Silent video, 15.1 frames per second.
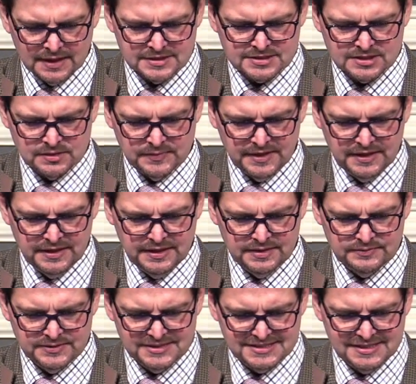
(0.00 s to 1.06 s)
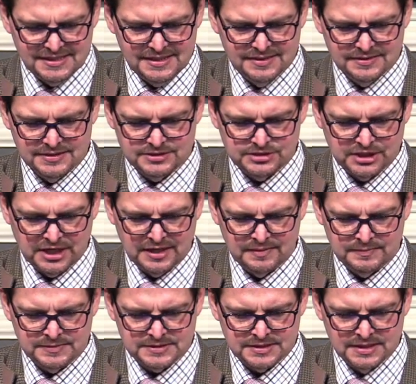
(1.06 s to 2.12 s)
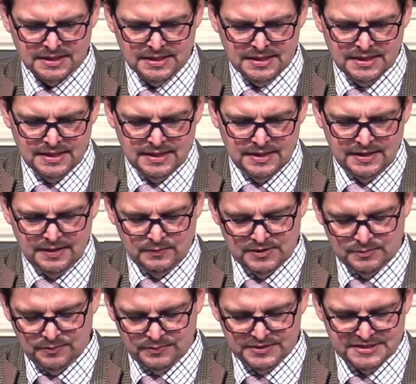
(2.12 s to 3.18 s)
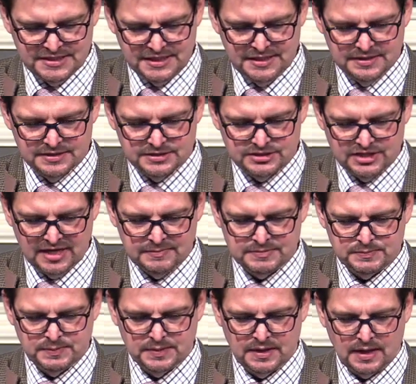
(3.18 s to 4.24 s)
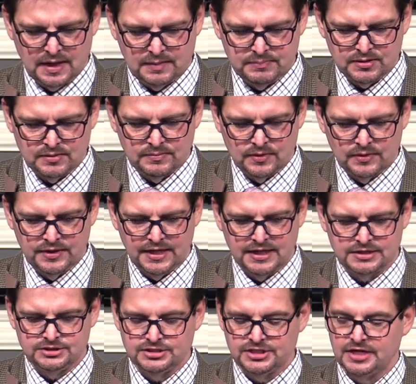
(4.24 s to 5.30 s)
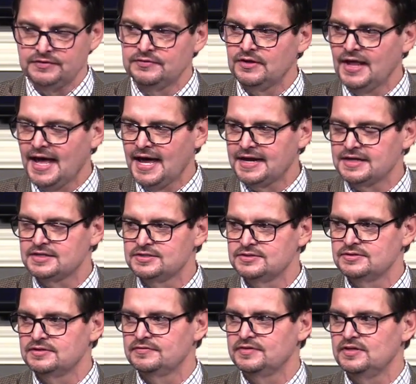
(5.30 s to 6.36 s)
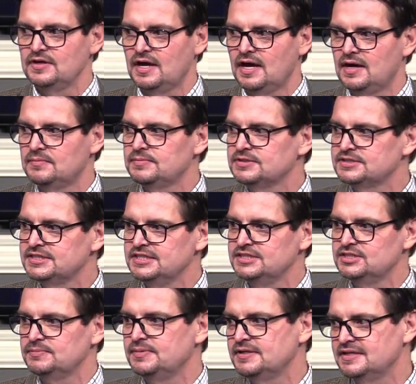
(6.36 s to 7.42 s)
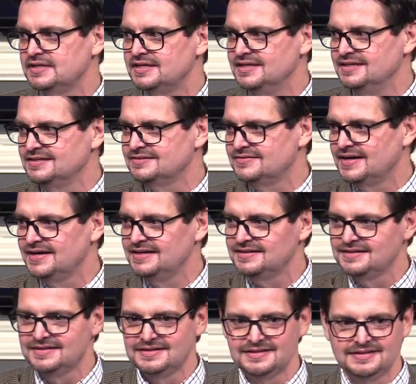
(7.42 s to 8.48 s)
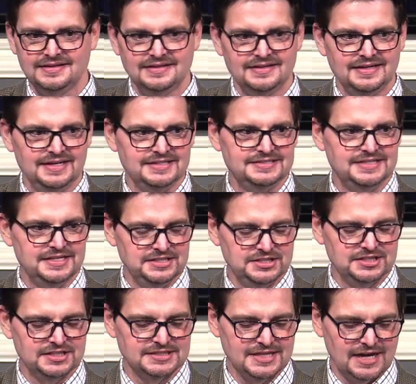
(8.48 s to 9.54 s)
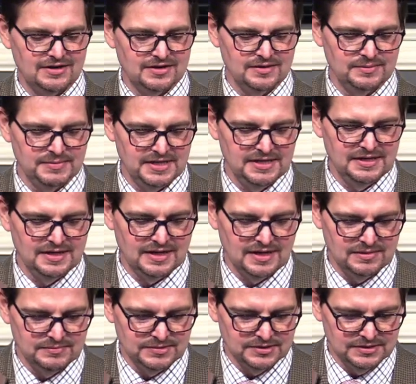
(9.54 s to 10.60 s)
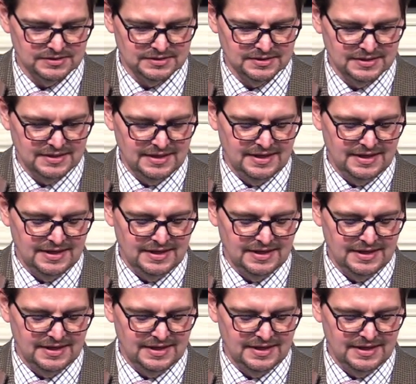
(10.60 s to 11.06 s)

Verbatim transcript: And so we, we see here in James, we, what we see here is James pr uh, promoting a general attitude of humble teachability, right? He's teaching us how to be humble